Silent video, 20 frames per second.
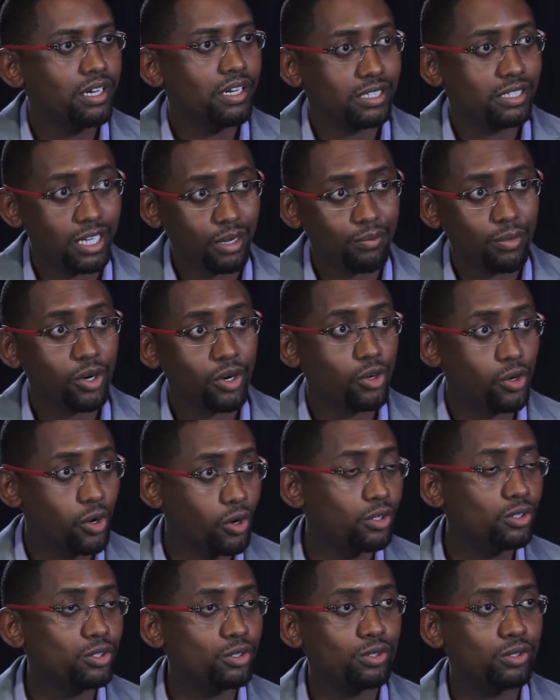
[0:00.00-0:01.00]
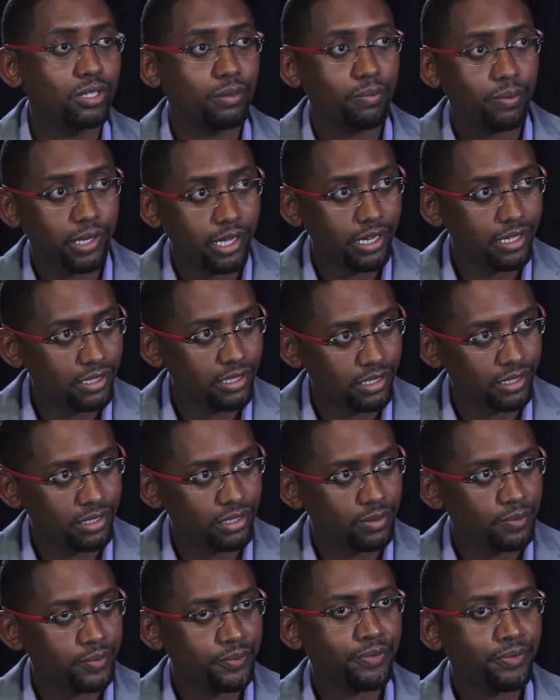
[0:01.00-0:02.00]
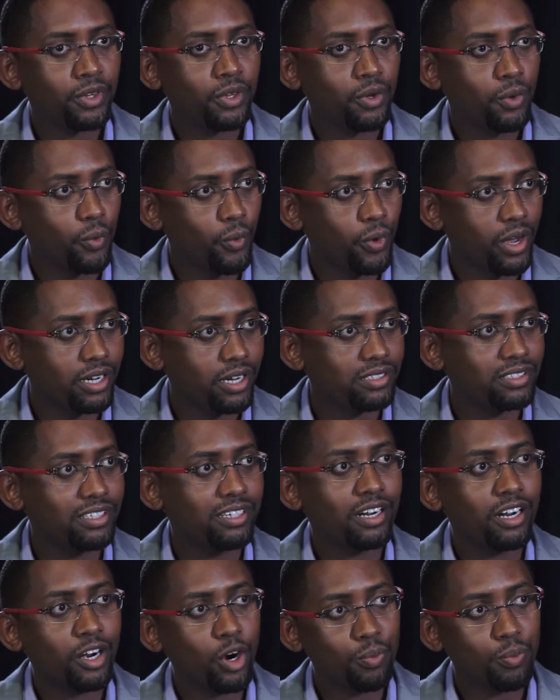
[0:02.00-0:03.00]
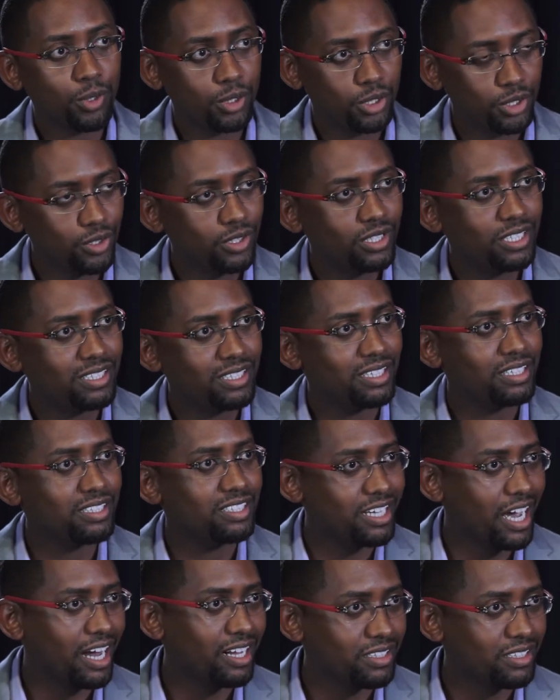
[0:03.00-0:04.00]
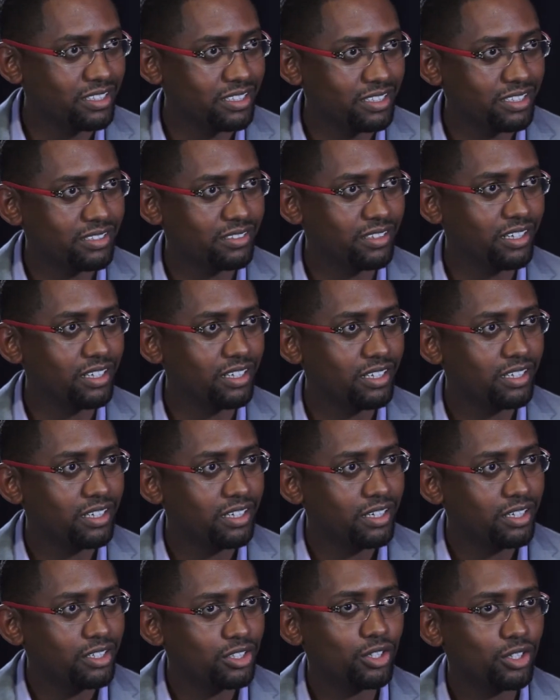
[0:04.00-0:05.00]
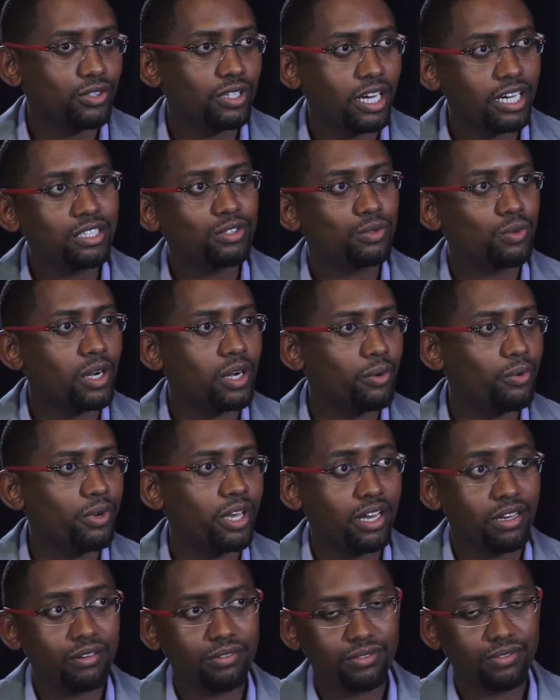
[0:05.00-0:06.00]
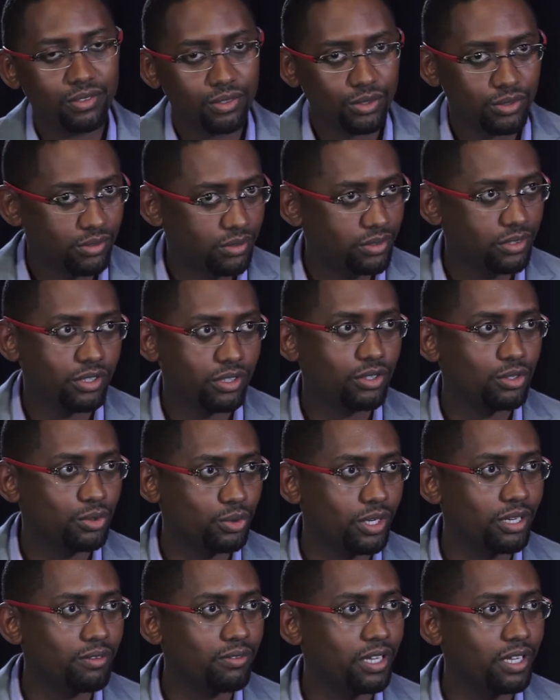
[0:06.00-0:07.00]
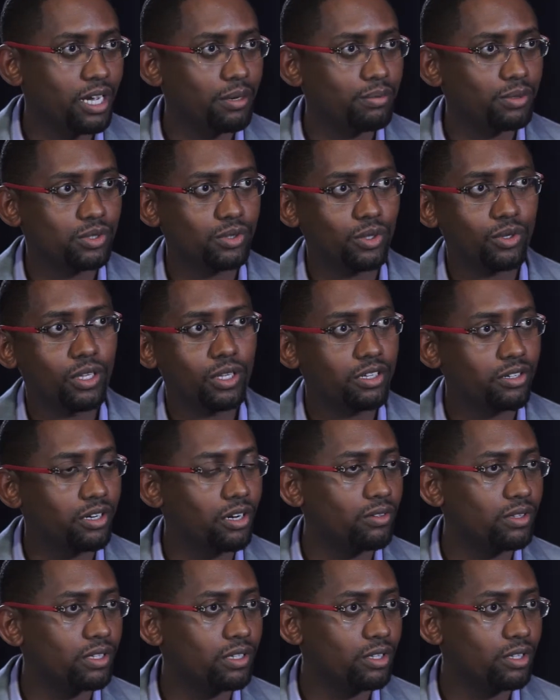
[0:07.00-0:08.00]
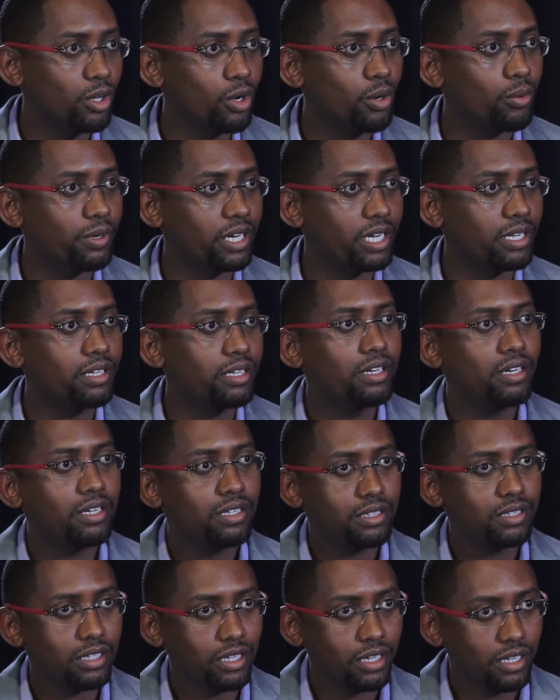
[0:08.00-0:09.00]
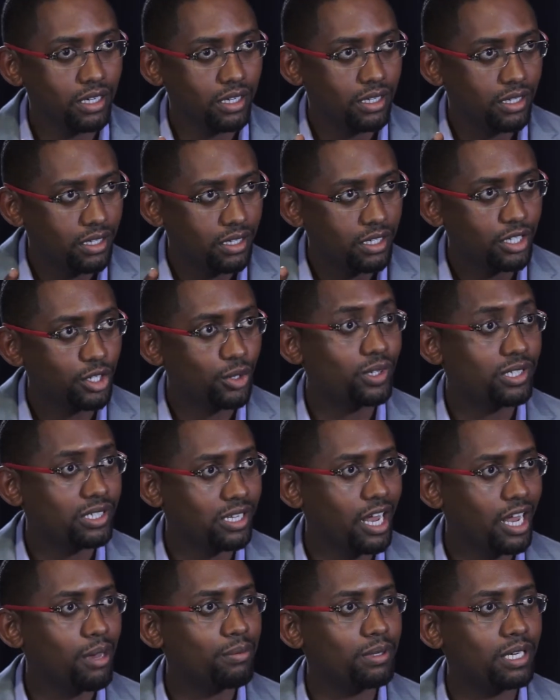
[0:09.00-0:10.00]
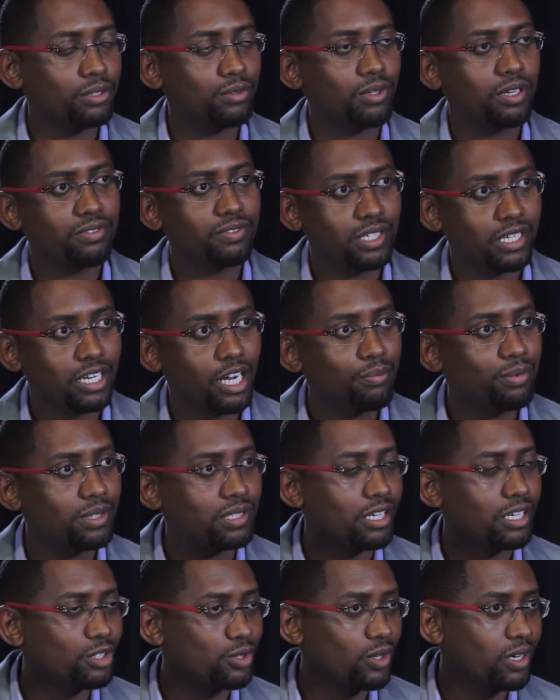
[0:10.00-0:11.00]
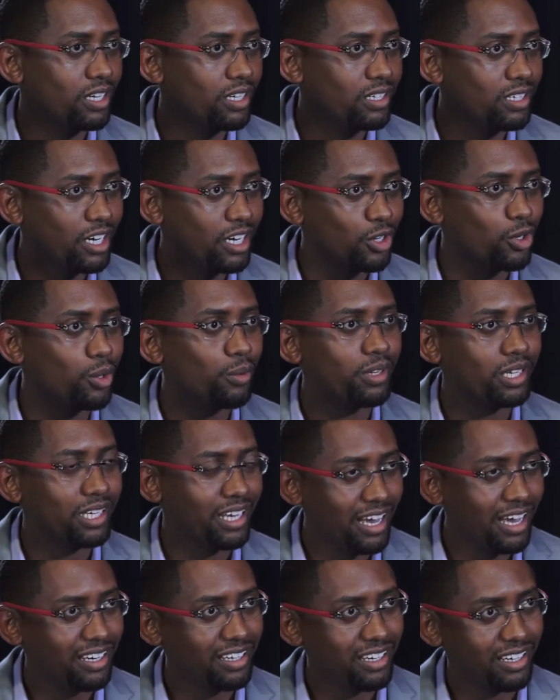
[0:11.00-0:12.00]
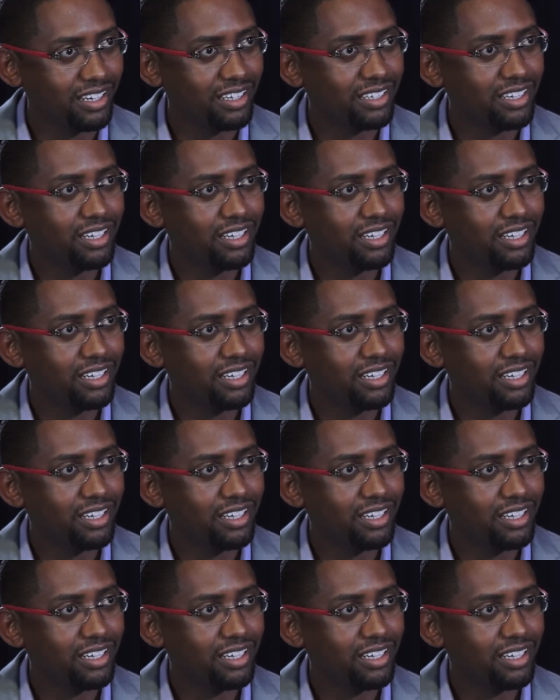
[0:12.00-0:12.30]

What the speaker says: It's about going to the places where there are opportunities and challenges, right? So that's why we have, you know, 12 labs all around the globe. And the newest lab that we have set up is actually in Nairobi, Kenya.